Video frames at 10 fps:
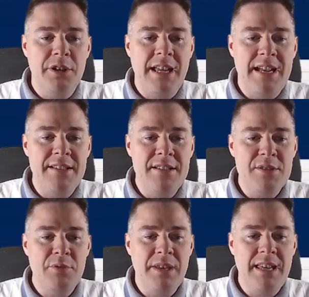again
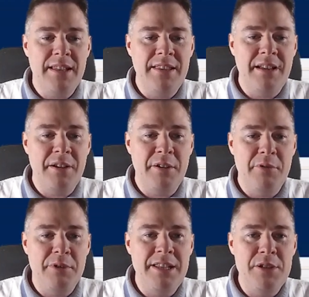so we can
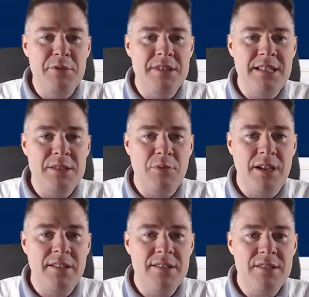reuse this
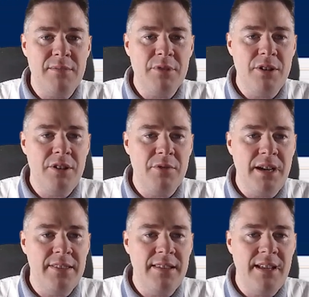one. So I'm gonna
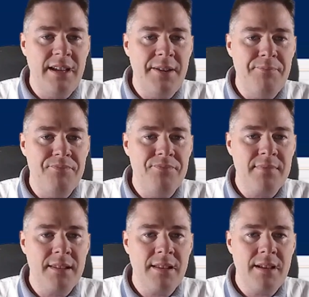run the
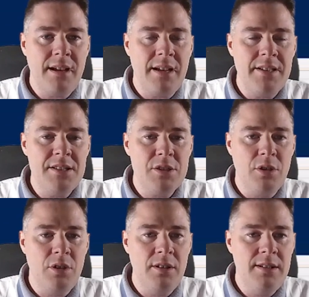
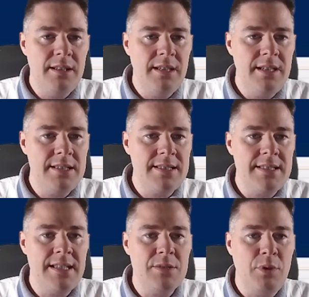uninstall, it's
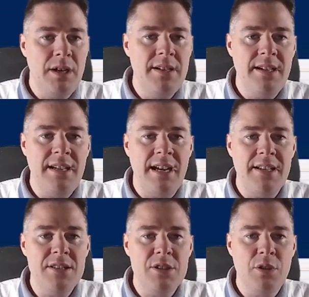this one, and
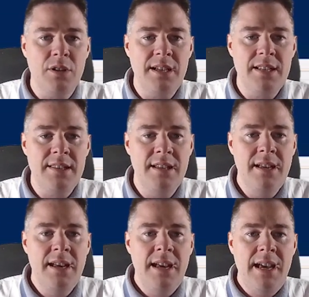uninstall it.
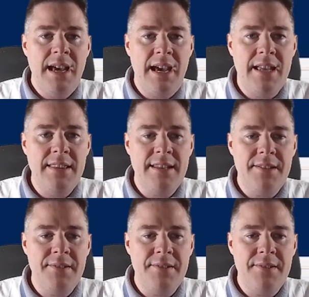And